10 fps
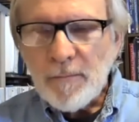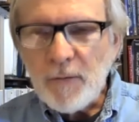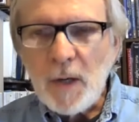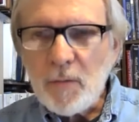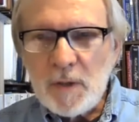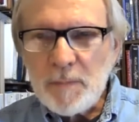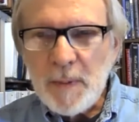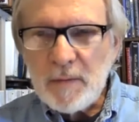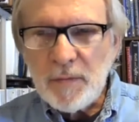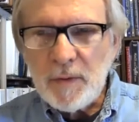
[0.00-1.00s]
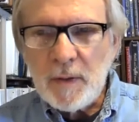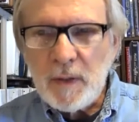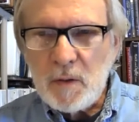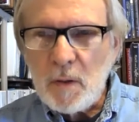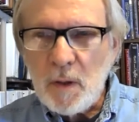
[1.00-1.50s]
very respectfully
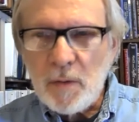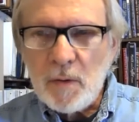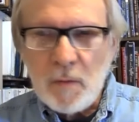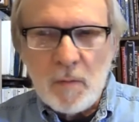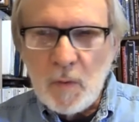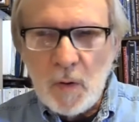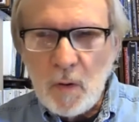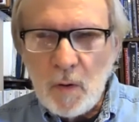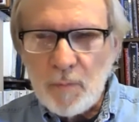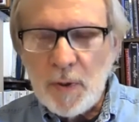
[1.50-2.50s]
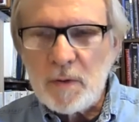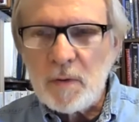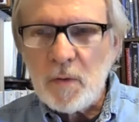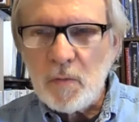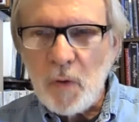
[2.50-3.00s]
as another, you know,
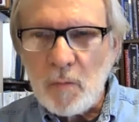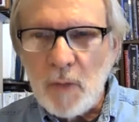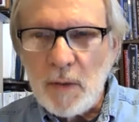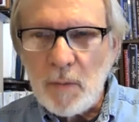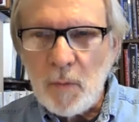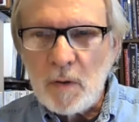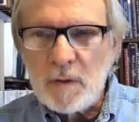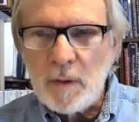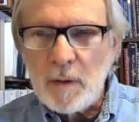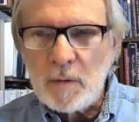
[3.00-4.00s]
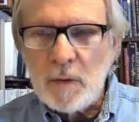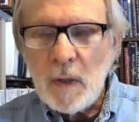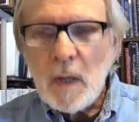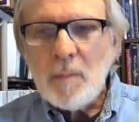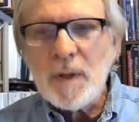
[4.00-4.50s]
person who rode motorcycles.
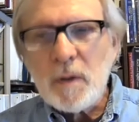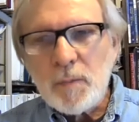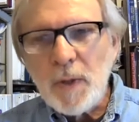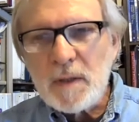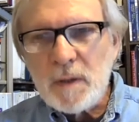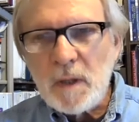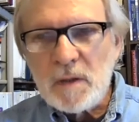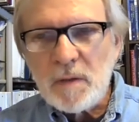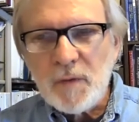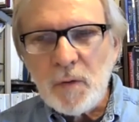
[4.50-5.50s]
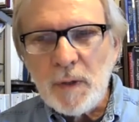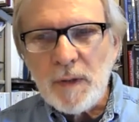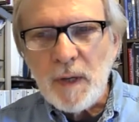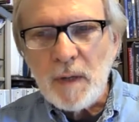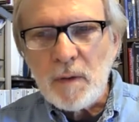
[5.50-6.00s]
But in the process of doing
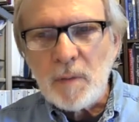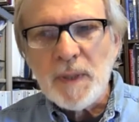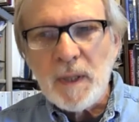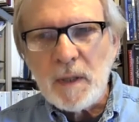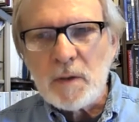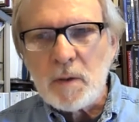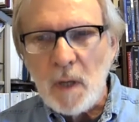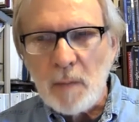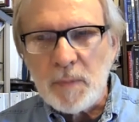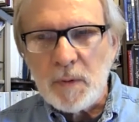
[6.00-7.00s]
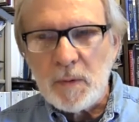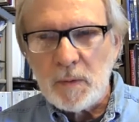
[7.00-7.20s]
that, the beating stopped.